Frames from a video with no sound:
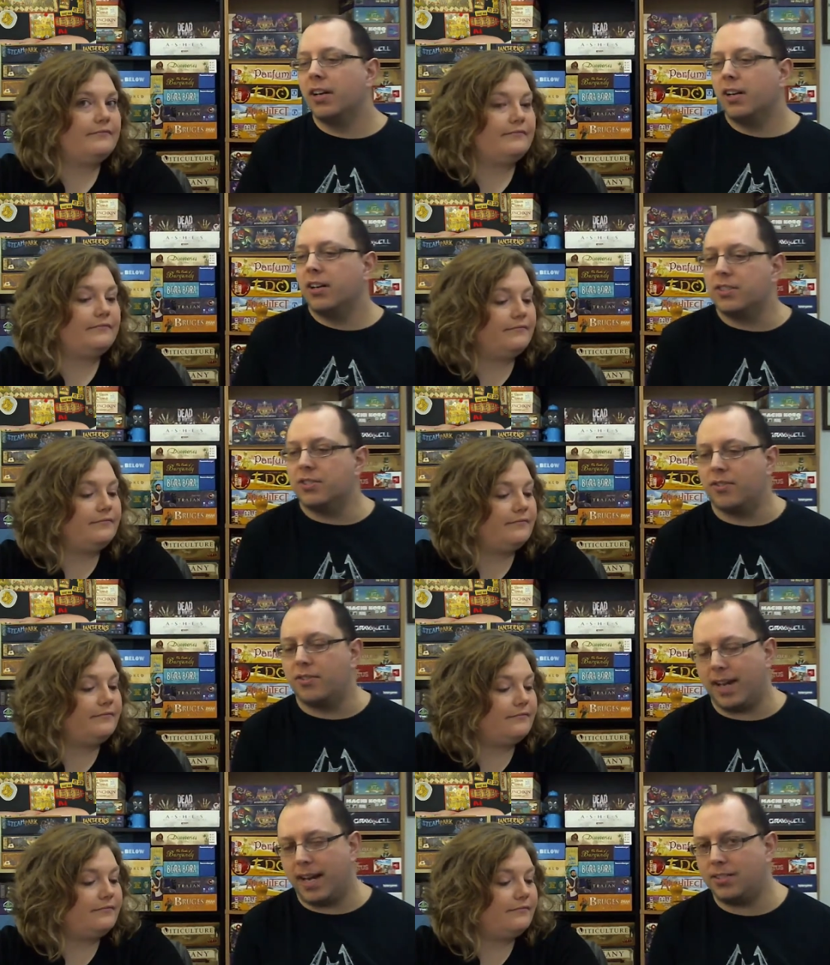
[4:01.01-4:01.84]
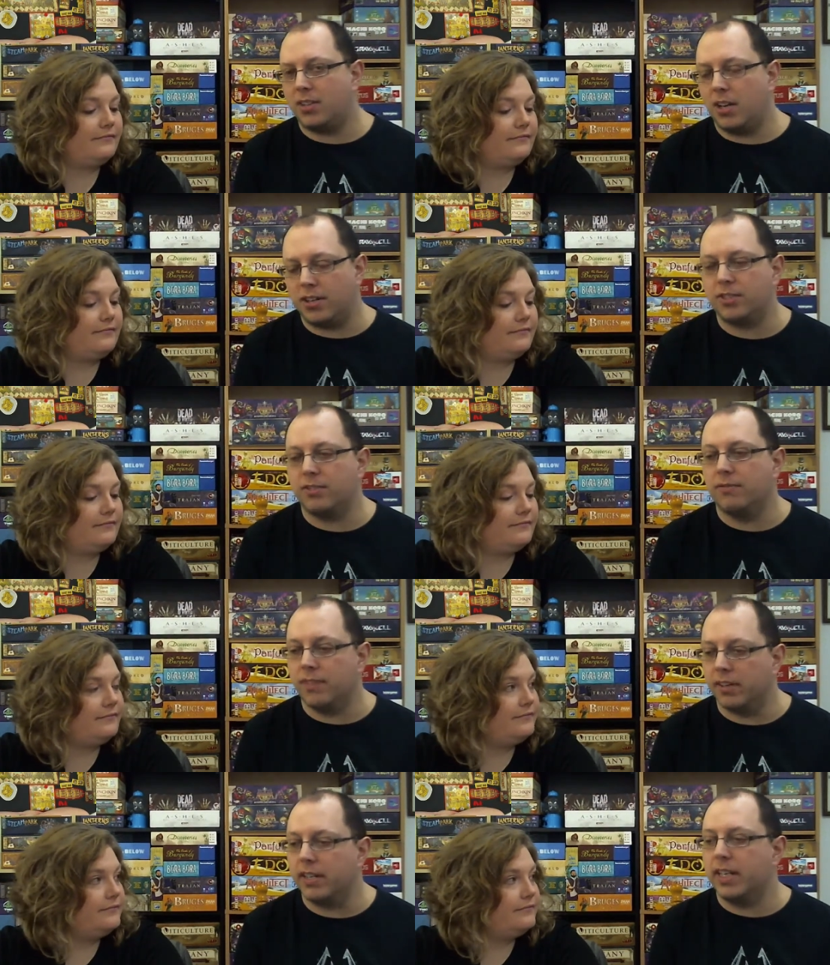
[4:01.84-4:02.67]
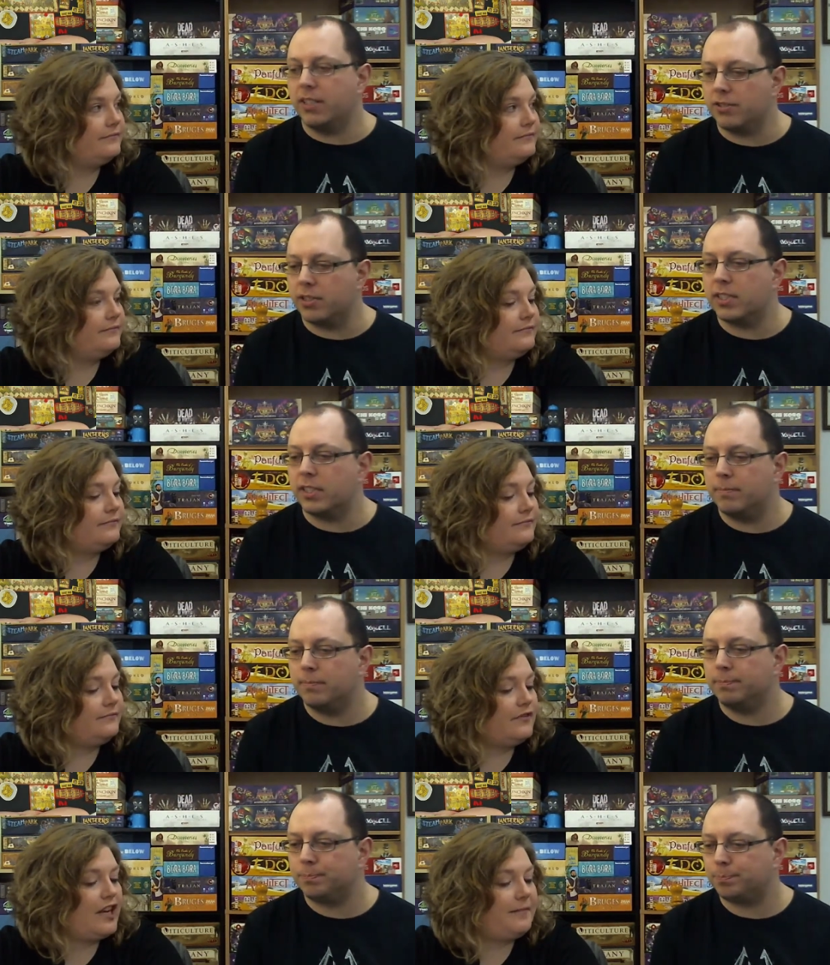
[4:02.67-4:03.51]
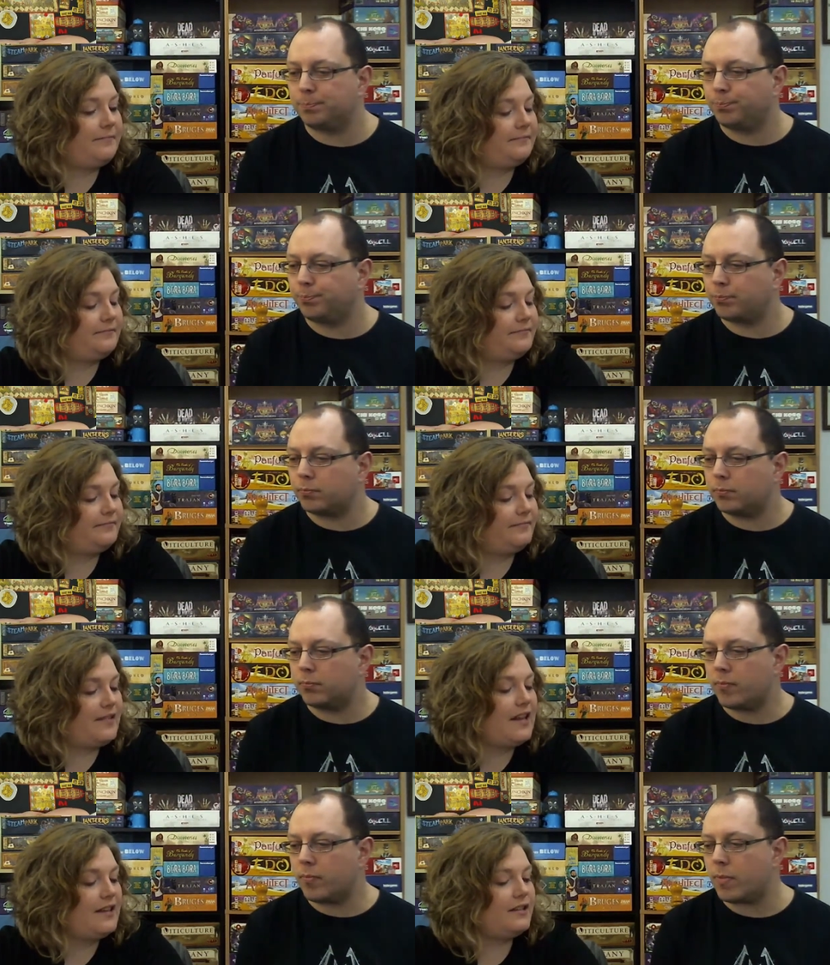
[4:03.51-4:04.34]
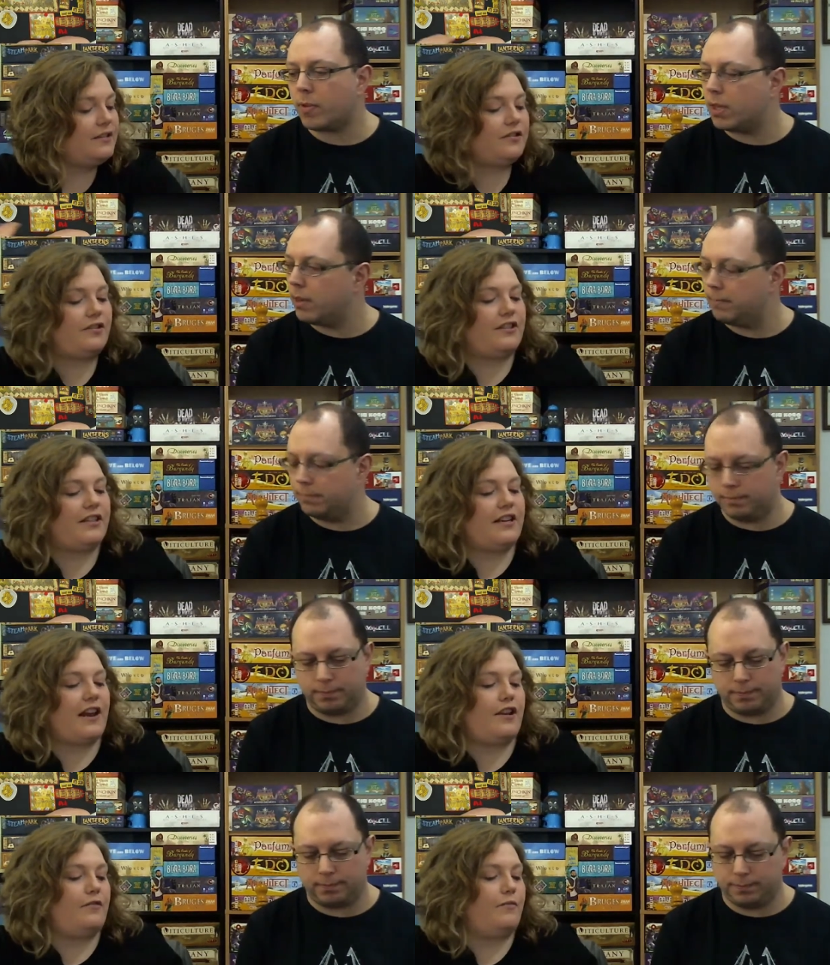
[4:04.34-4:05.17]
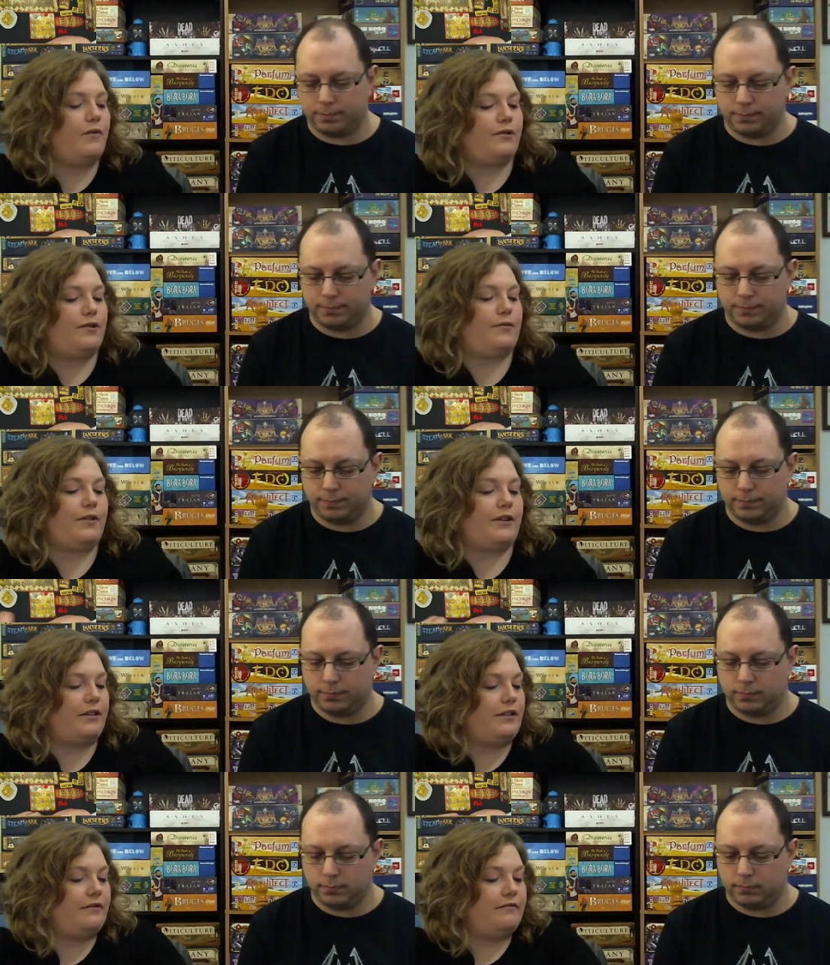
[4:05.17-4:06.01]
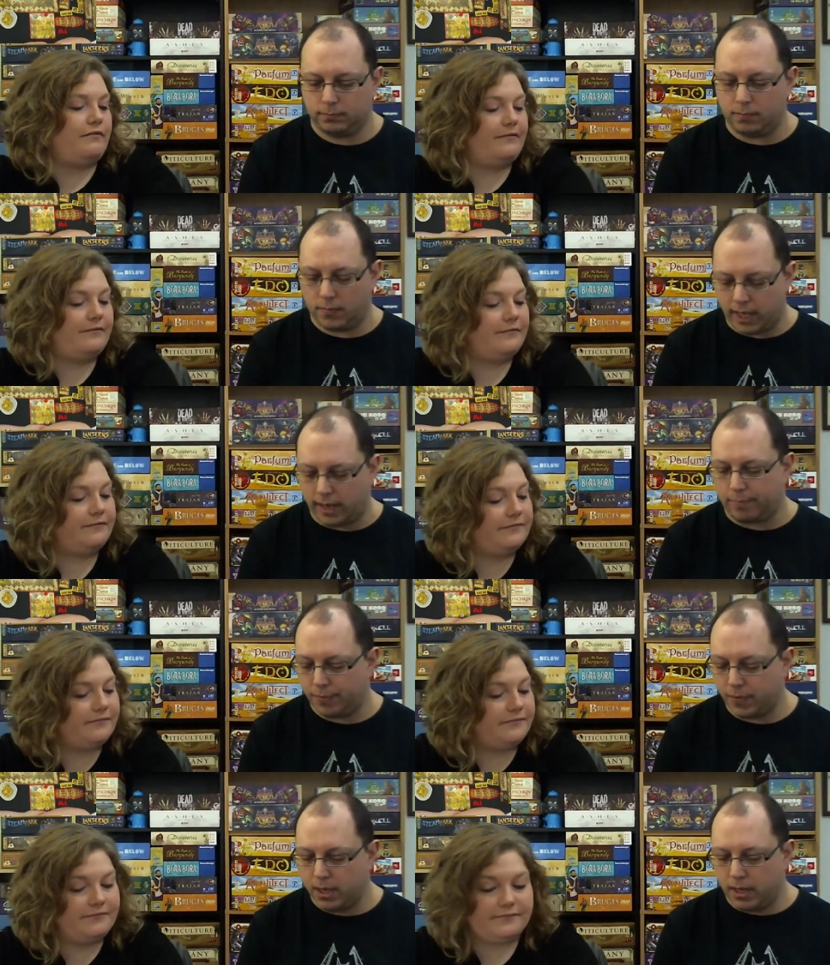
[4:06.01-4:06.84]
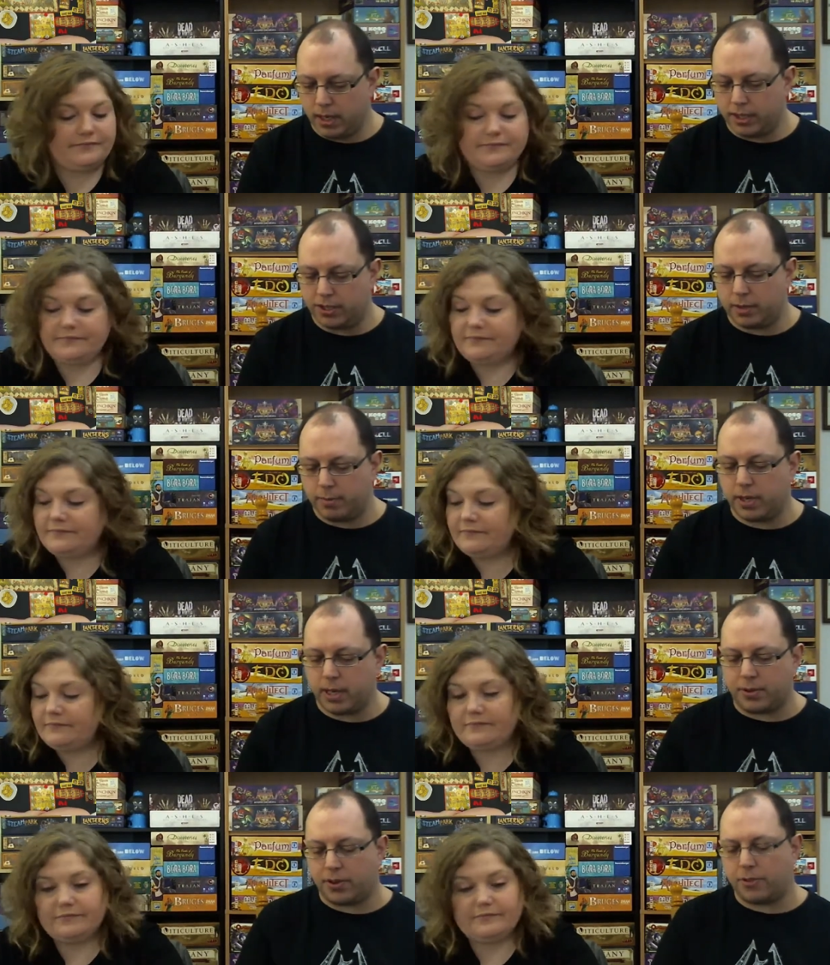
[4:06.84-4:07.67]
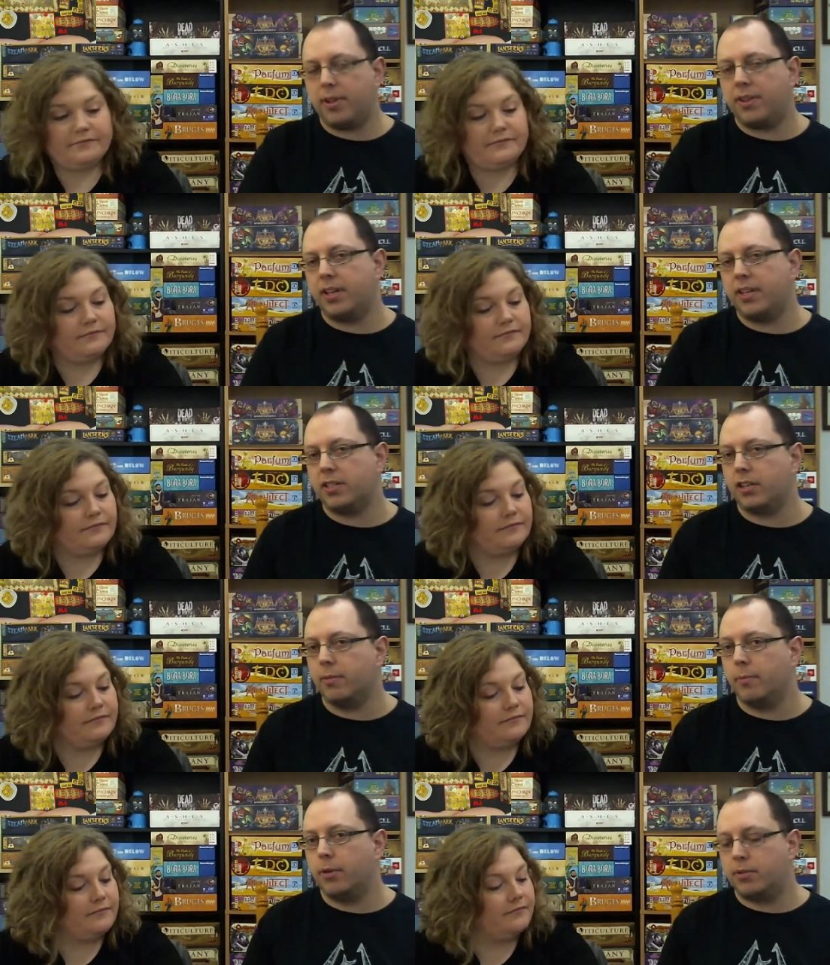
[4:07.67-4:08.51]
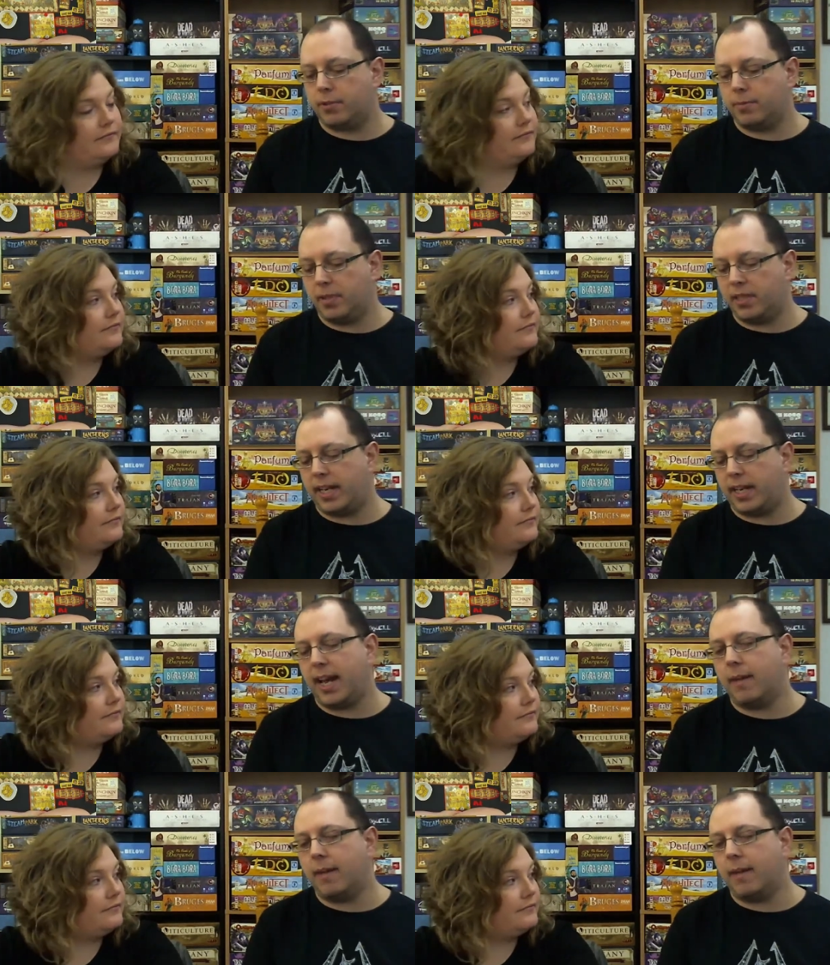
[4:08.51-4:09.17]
Speaker 1: So that's also very interesting.
Speaker 2: Right. And it's interesting how your boats work too.
Speaker 1: Yeah. You can put up to three things on your boats, but they can't